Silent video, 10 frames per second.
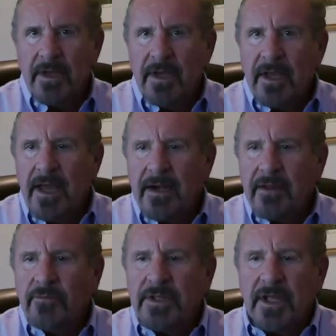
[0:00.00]
And then
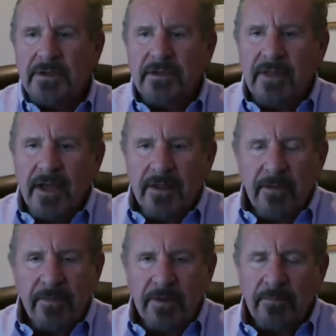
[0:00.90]
when they do that, I mean,
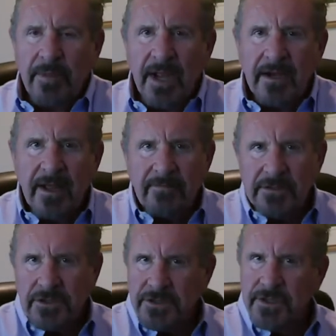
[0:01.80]
your pain level
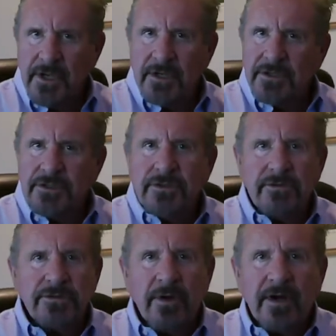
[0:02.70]
just shoots
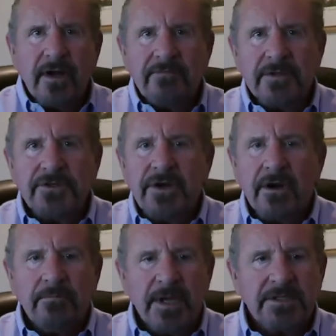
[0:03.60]
right off the chart,
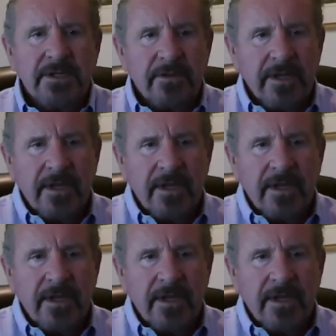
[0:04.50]
basically.